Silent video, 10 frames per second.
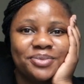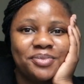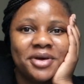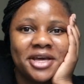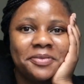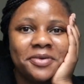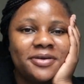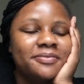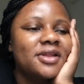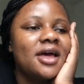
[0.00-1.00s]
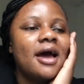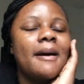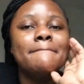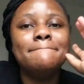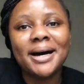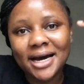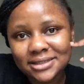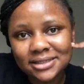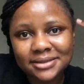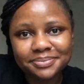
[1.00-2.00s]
maybe. But